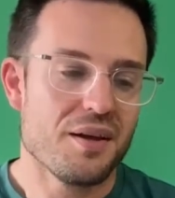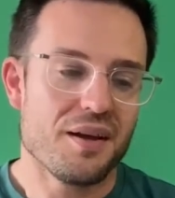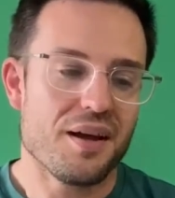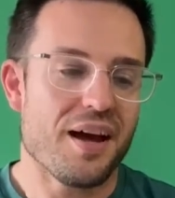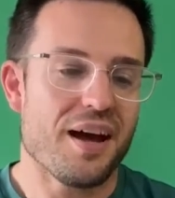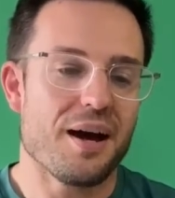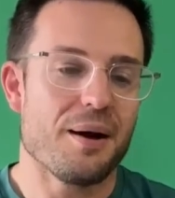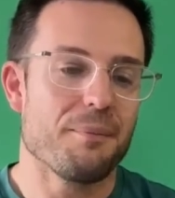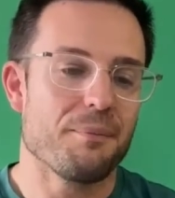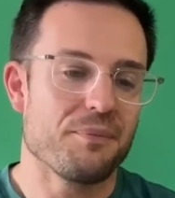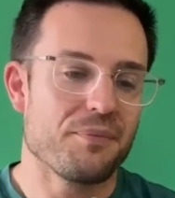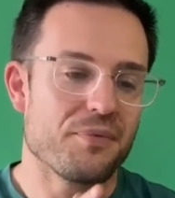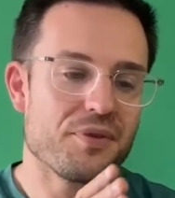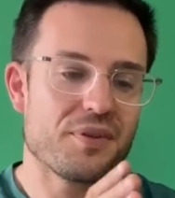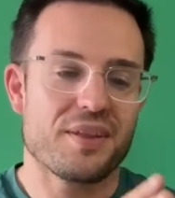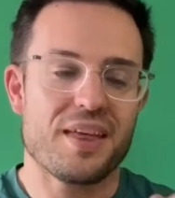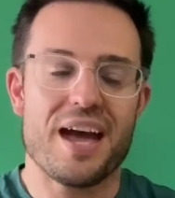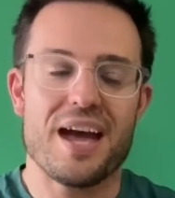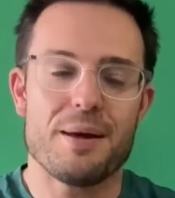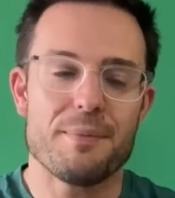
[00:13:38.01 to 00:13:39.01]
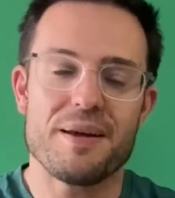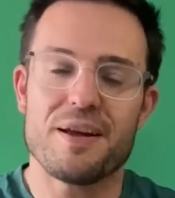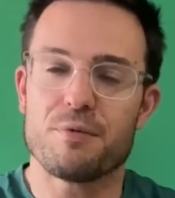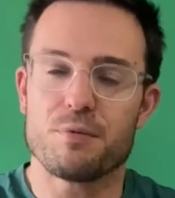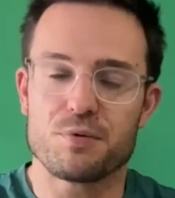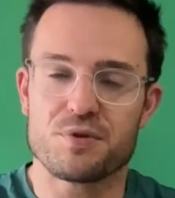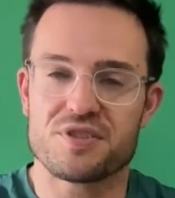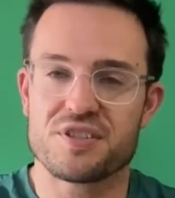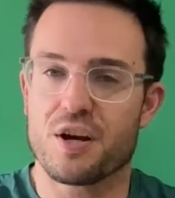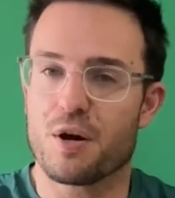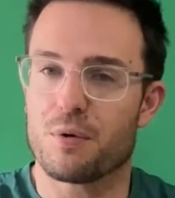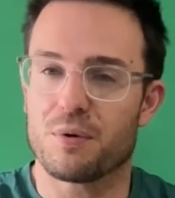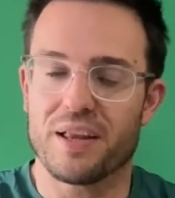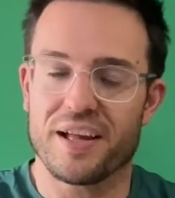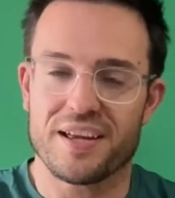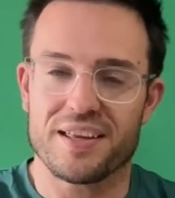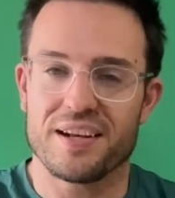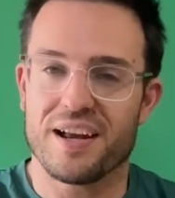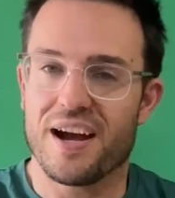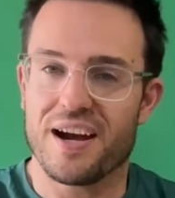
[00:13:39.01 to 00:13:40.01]
Um, KME will sell
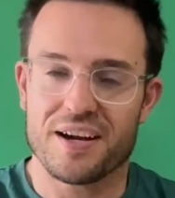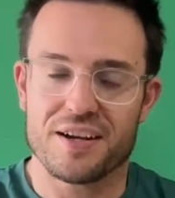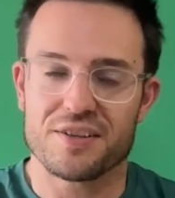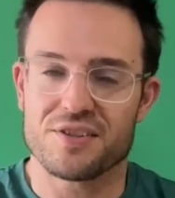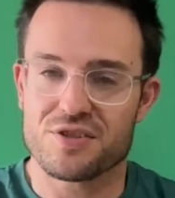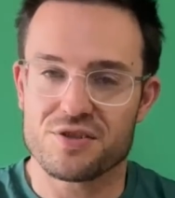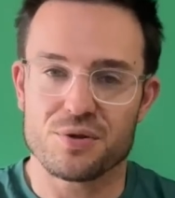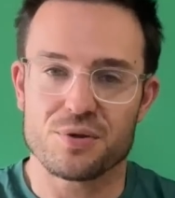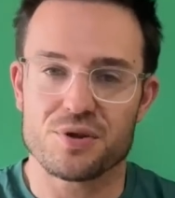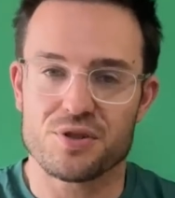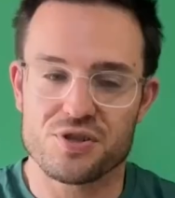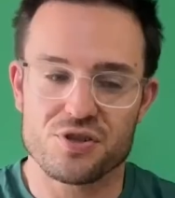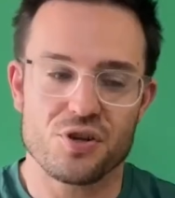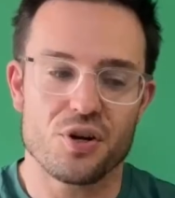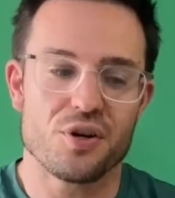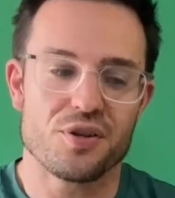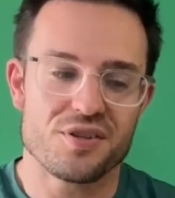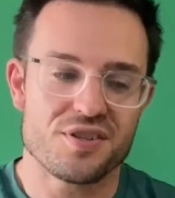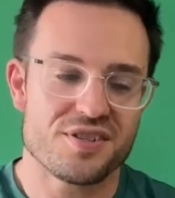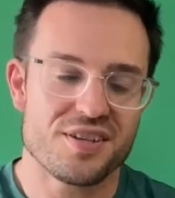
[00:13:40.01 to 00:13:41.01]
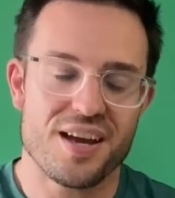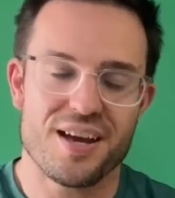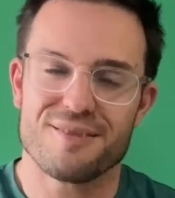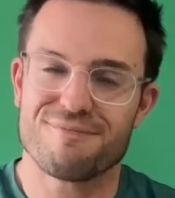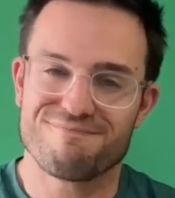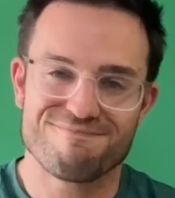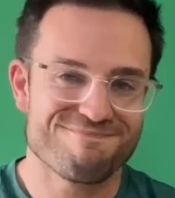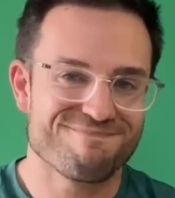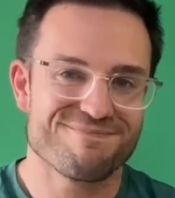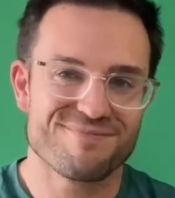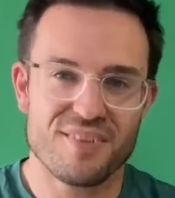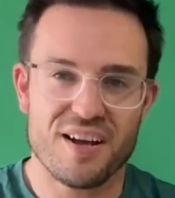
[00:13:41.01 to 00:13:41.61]
like an Arkansas stone set.